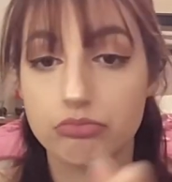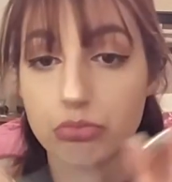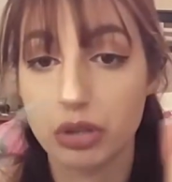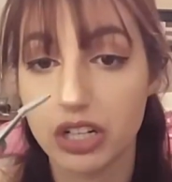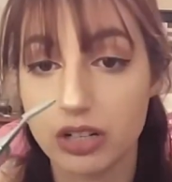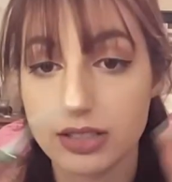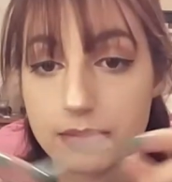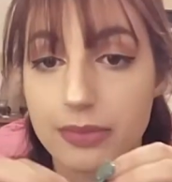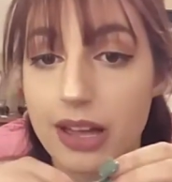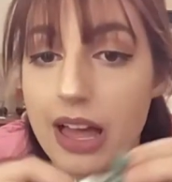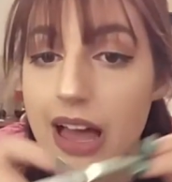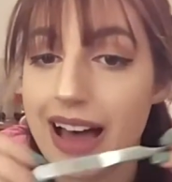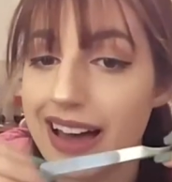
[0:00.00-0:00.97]
Pretty awesome.
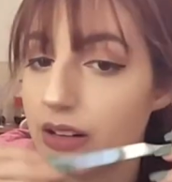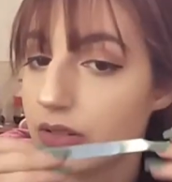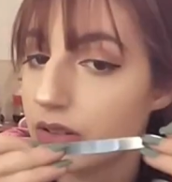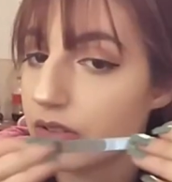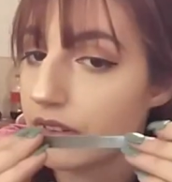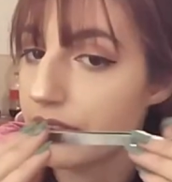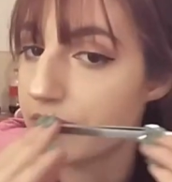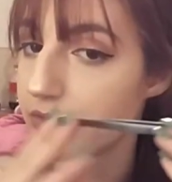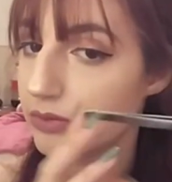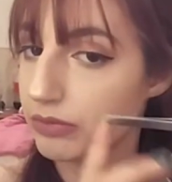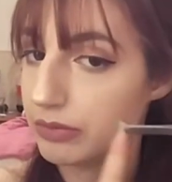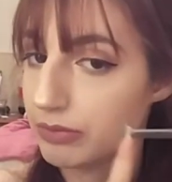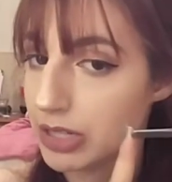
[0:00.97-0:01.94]
I don't know if I've
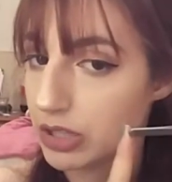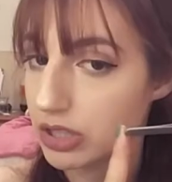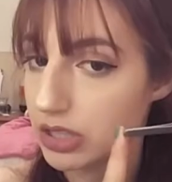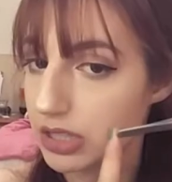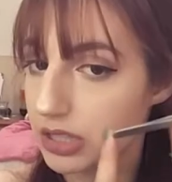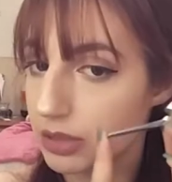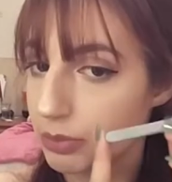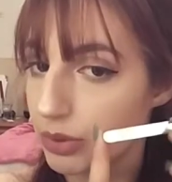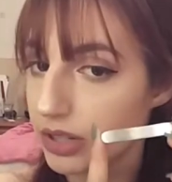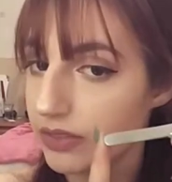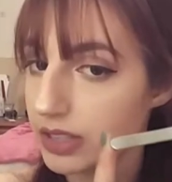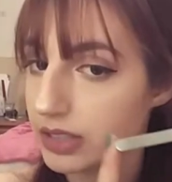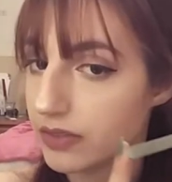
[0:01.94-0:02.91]
mentioned this in a
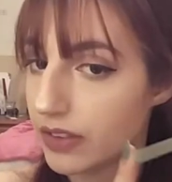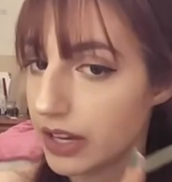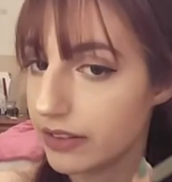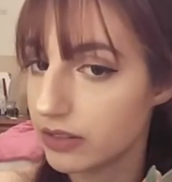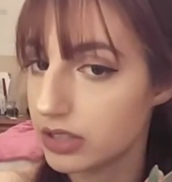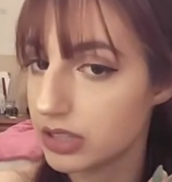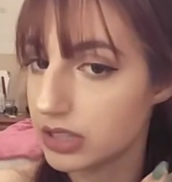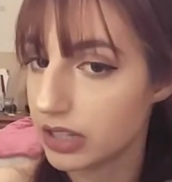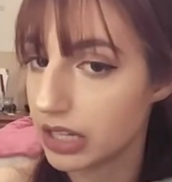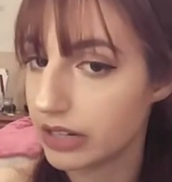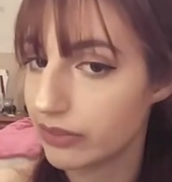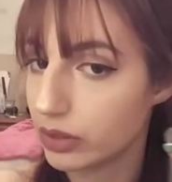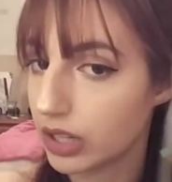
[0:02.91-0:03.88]
previous favorites. I
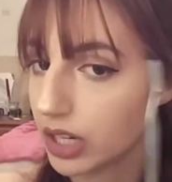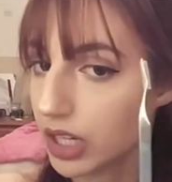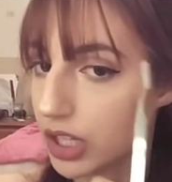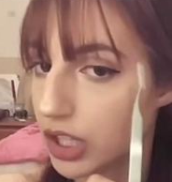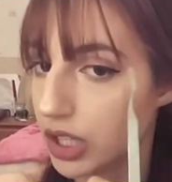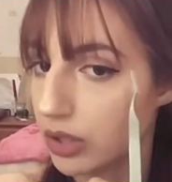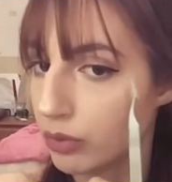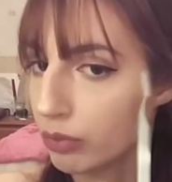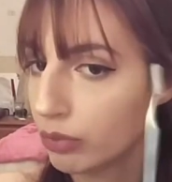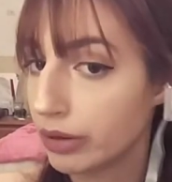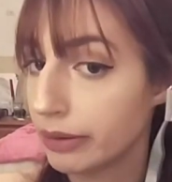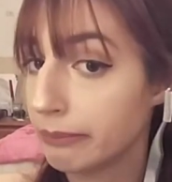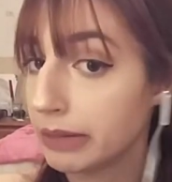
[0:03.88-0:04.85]
think I've only done
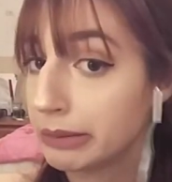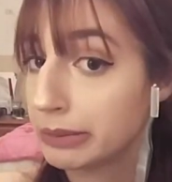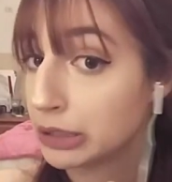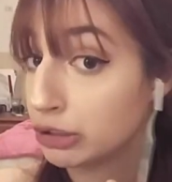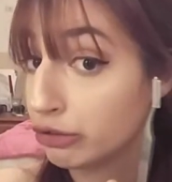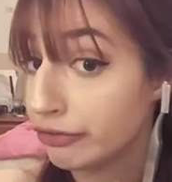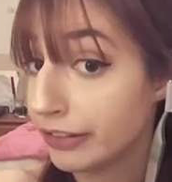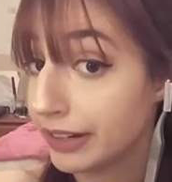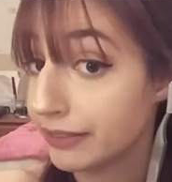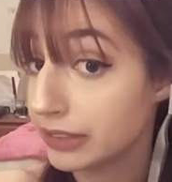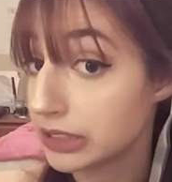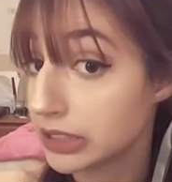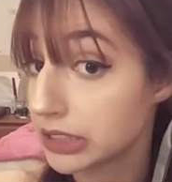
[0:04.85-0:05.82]
one, maybe two
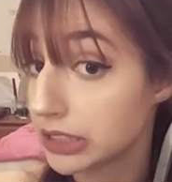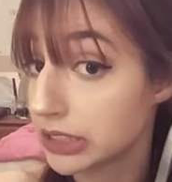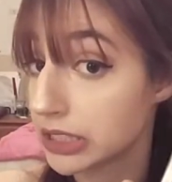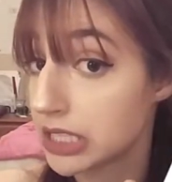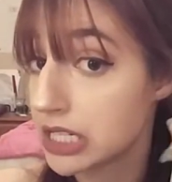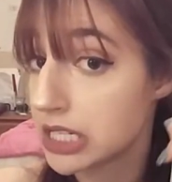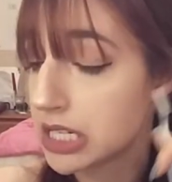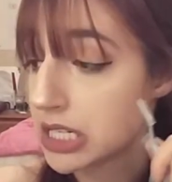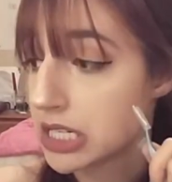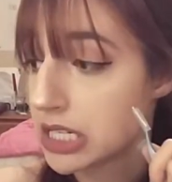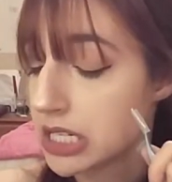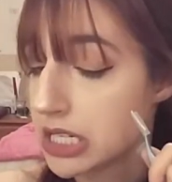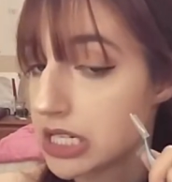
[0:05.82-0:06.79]
favorites.
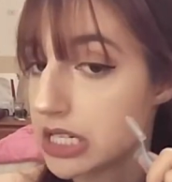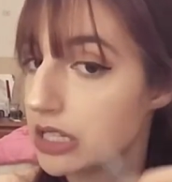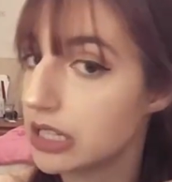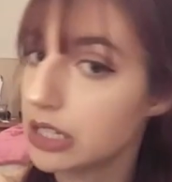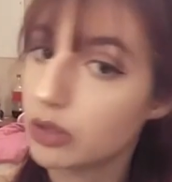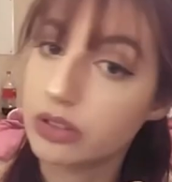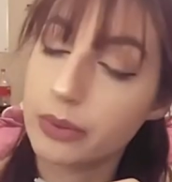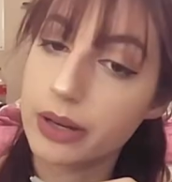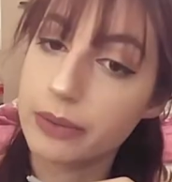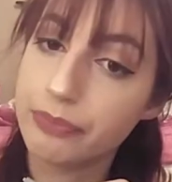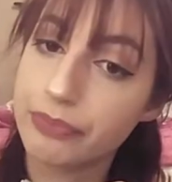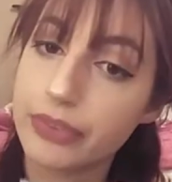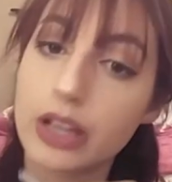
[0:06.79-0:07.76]
I think only
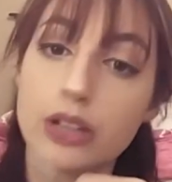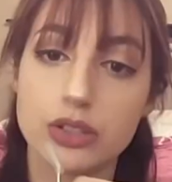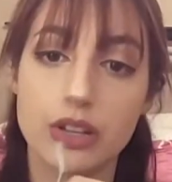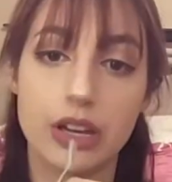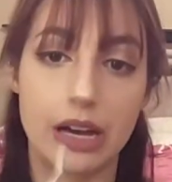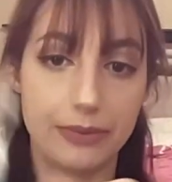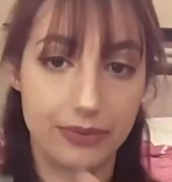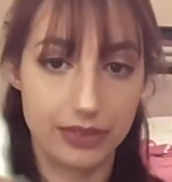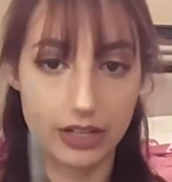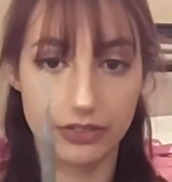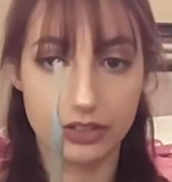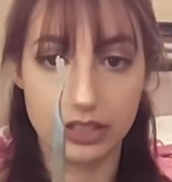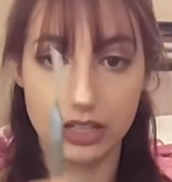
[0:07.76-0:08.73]
one. So yeah,
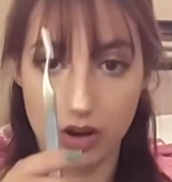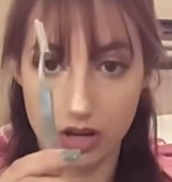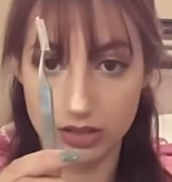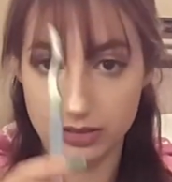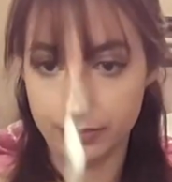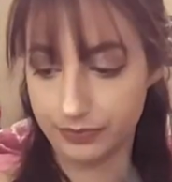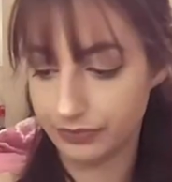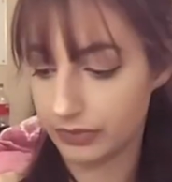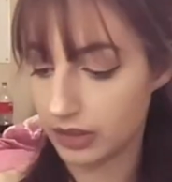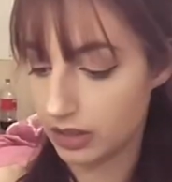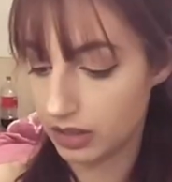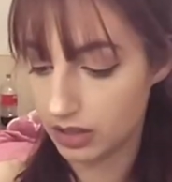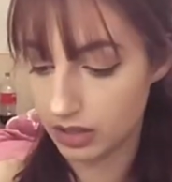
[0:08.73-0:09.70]
definitely awesome.
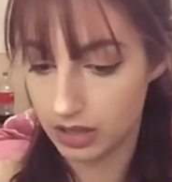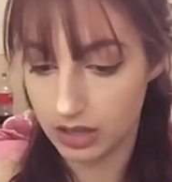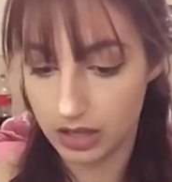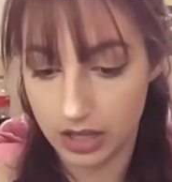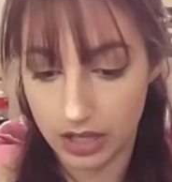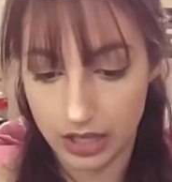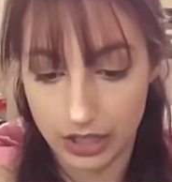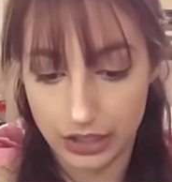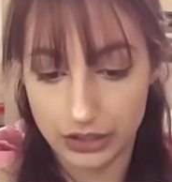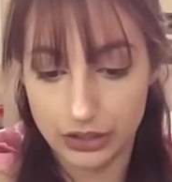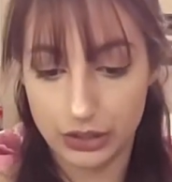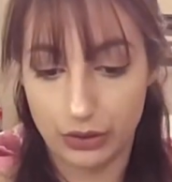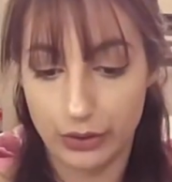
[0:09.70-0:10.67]

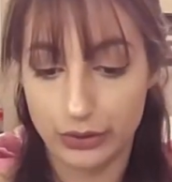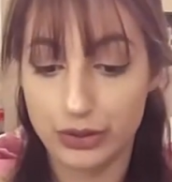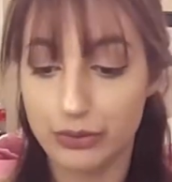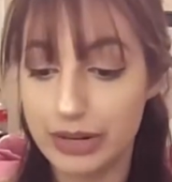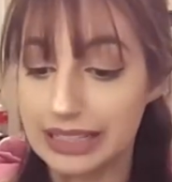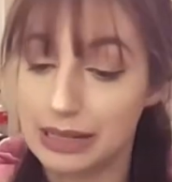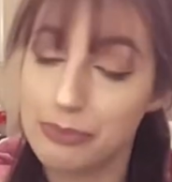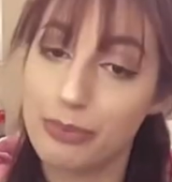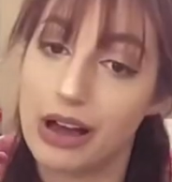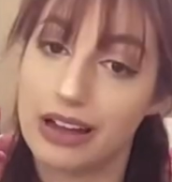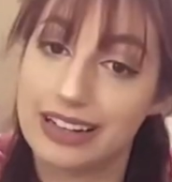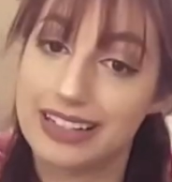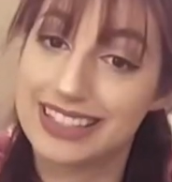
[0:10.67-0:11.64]
So those three lip
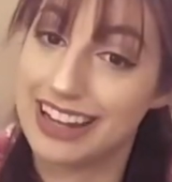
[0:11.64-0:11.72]
products